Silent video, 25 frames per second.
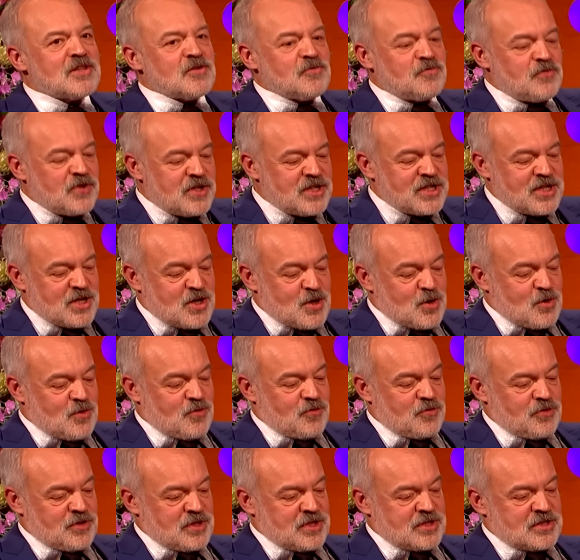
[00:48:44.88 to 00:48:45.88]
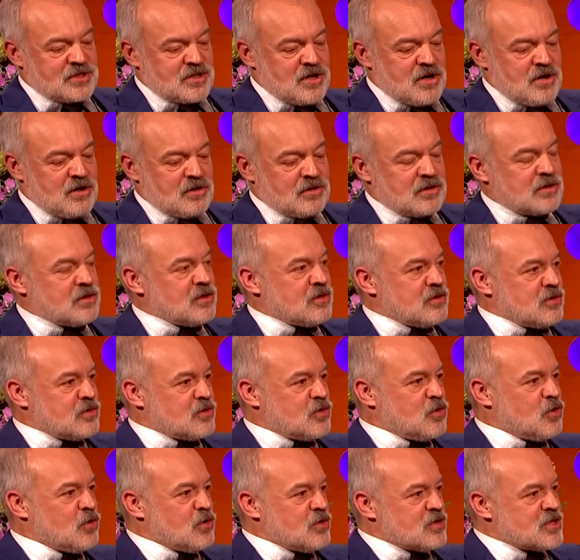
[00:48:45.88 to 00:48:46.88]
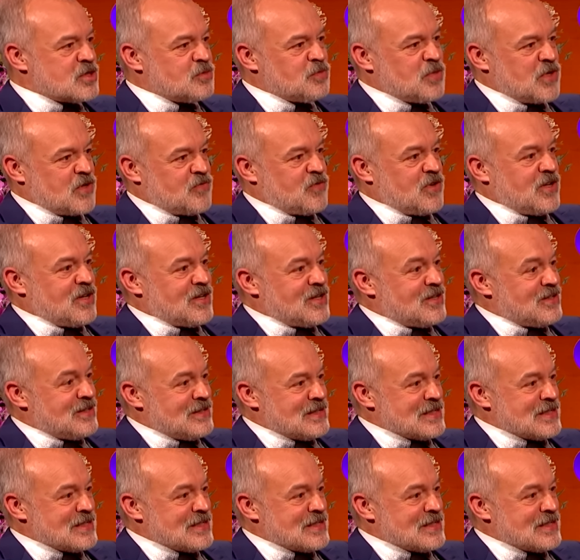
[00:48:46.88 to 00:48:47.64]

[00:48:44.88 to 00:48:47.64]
the video for this song caused a bit of a